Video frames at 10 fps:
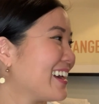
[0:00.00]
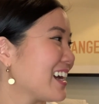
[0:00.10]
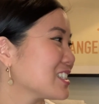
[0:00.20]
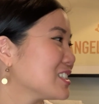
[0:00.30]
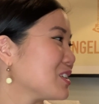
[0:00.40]

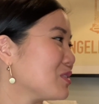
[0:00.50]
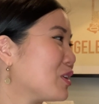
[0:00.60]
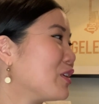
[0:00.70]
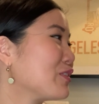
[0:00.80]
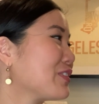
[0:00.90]
Actually, don't
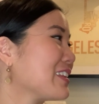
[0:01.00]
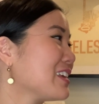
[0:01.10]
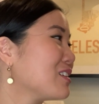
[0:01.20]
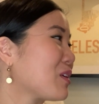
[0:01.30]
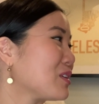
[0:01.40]
know if
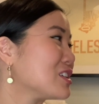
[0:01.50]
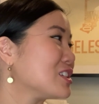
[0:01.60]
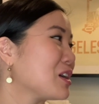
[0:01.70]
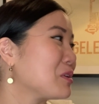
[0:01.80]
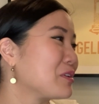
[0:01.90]
you go to
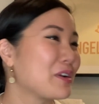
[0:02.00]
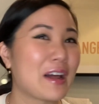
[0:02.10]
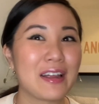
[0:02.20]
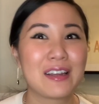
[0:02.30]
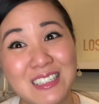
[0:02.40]
jail or
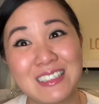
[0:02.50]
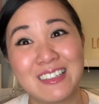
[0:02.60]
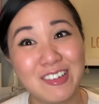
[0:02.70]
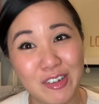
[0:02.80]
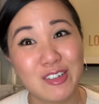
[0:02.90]
not.
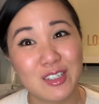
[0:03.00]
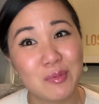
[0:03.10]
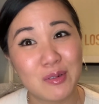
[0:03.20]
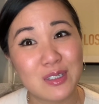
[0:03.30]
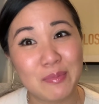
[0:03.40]
You're
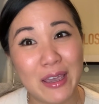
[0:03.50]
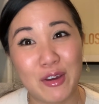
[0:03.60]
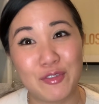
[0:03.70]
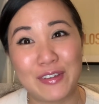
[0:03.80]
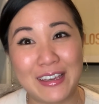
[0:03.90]
supposed to pay
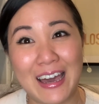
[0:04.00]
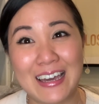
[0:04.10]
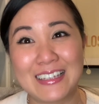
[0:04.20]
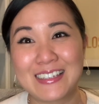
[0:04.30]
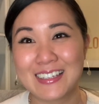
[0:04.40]
your fee,
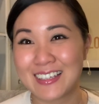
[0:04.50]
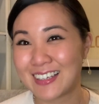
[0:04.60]
guys.